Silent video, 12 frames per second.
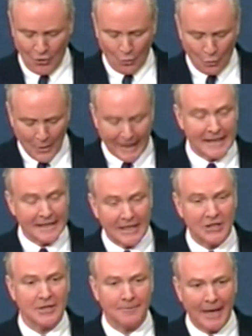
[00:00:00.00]
We
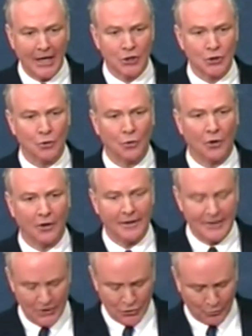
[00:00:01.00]
need to make sure
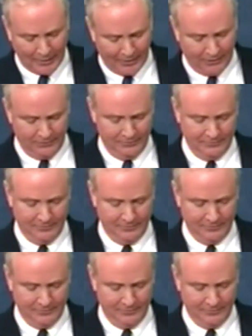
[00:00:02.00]
Israel